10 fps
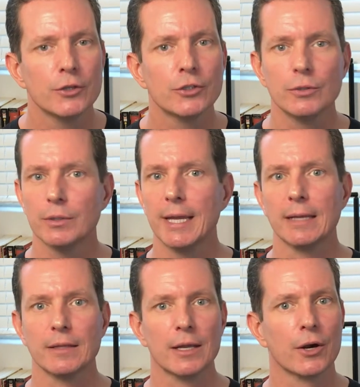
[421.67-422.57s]
Too
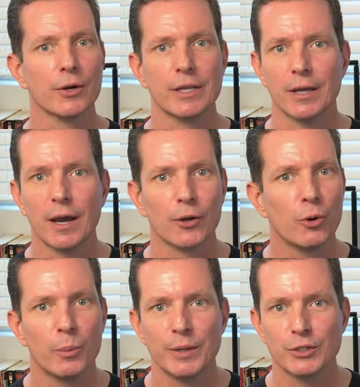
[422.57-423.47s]
late. They already got a
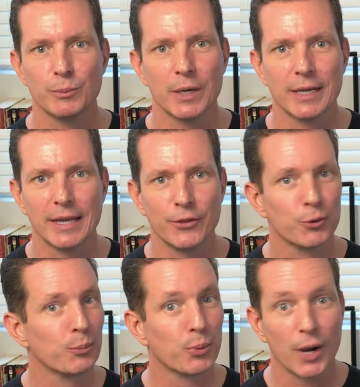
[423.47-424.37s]
whole bunch of money and
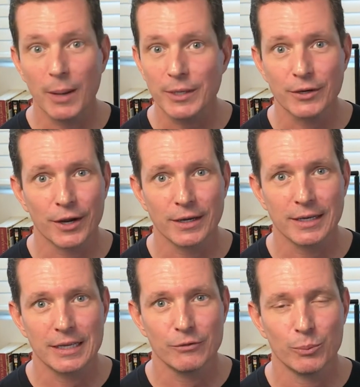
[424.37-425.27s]
they're probably not going
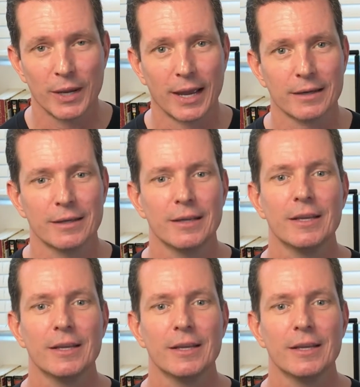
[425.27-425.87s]
to give it back.